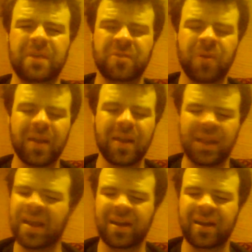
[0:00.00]
It was quite
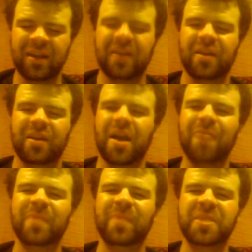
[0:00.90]
late, and by
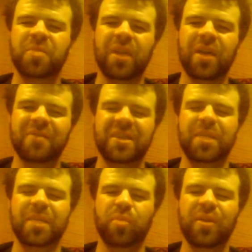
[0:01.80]
this point I was
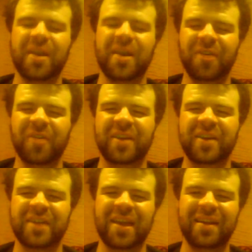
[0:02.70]
getting pretty hungry
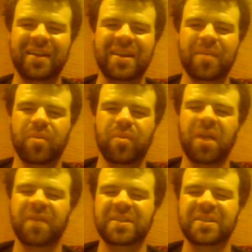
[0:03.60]
because I hadn't eaten
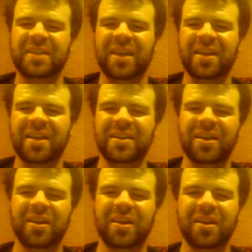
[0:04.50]
breakfast,
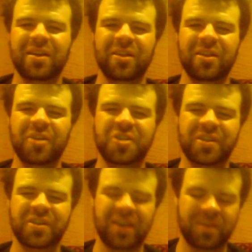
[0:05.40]
and lunch
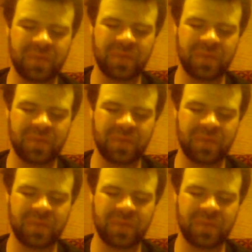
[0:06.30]
had